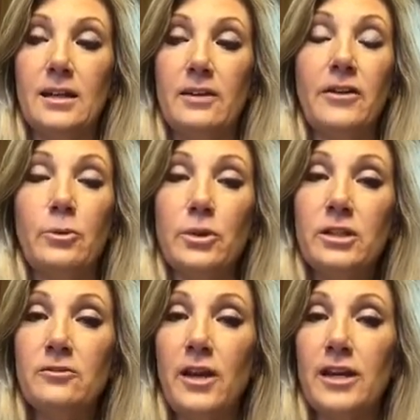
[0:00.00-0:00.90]
if I
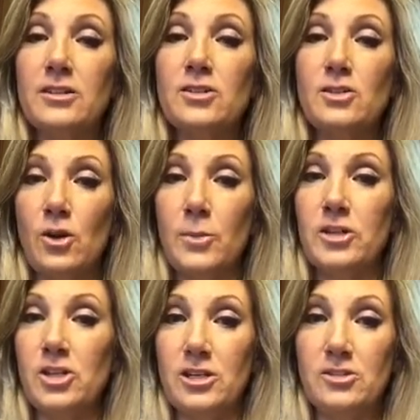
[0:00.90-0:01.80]
wouldn't have had so
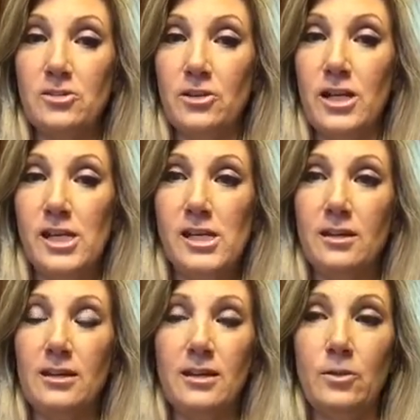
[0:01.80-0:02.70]
much
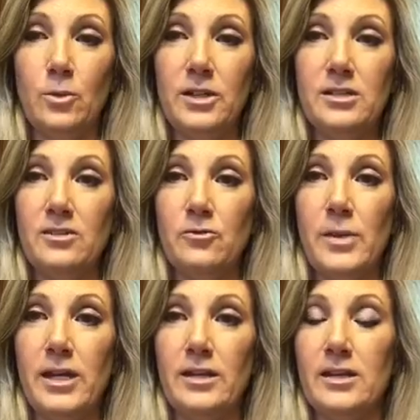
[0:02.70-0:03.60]
history, it wouldn't have
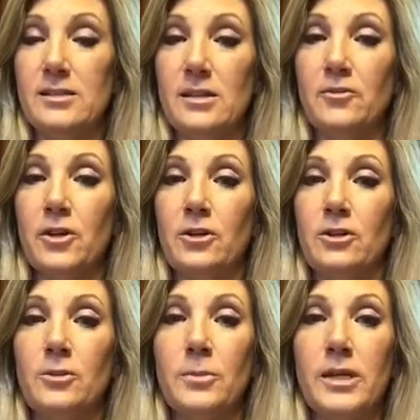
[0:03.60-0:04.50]
been as
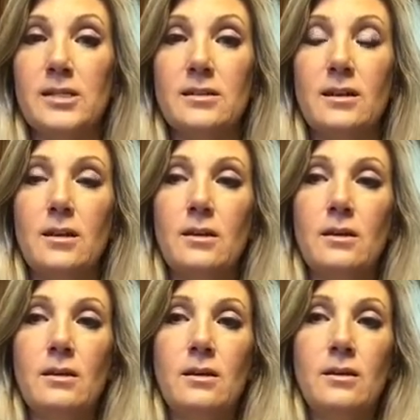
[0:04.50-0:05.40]
difficult. But
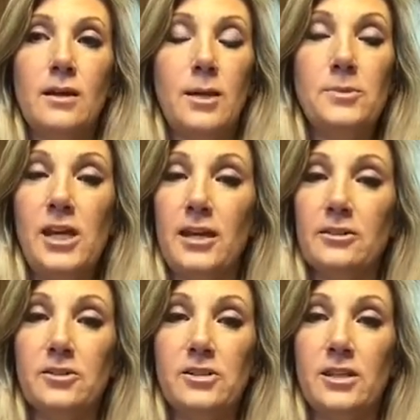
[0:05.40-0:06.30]
MD
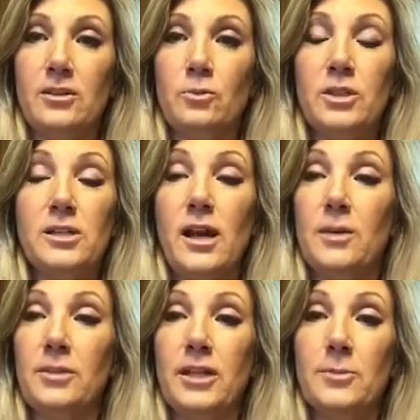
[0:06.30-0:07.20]
Anderson would
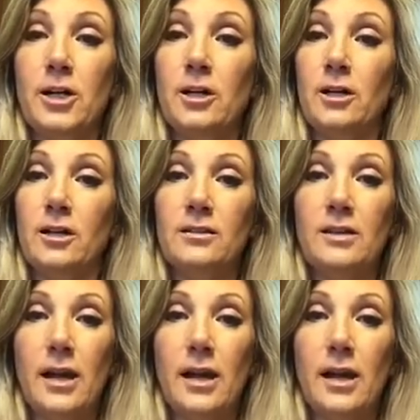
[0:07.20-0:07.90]
not play ball.